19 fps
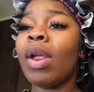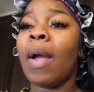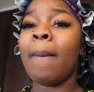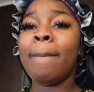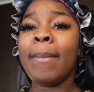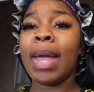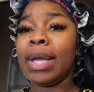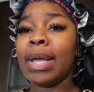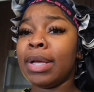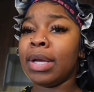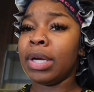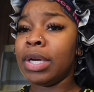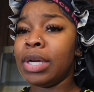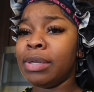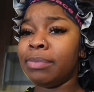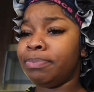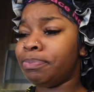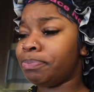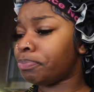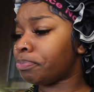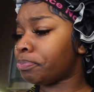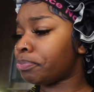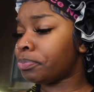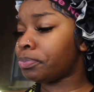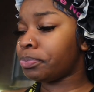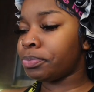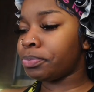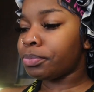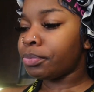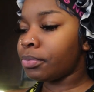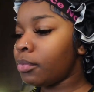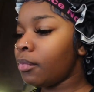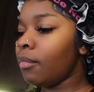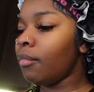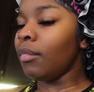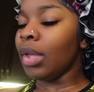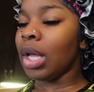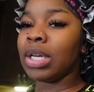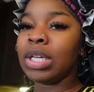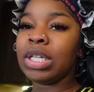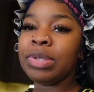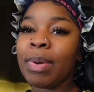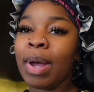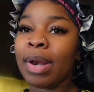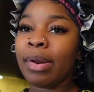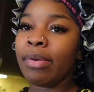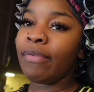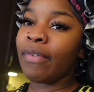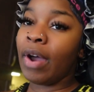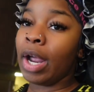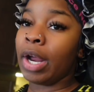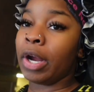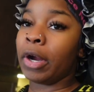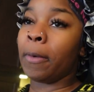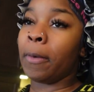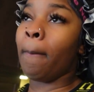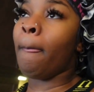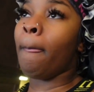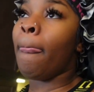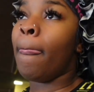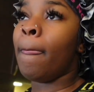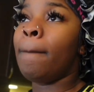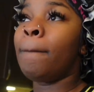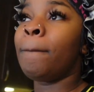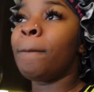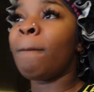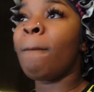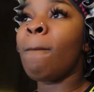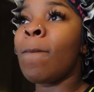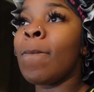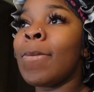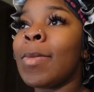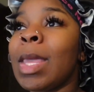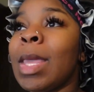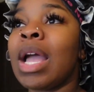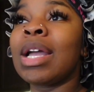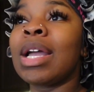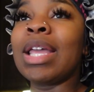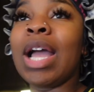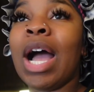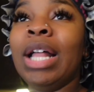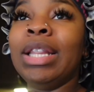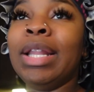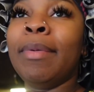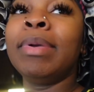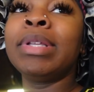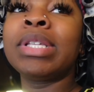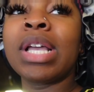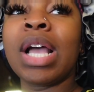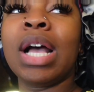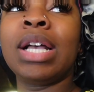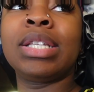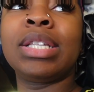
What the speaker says: makeup. This is about to be fire. Y'all, let me tell y'all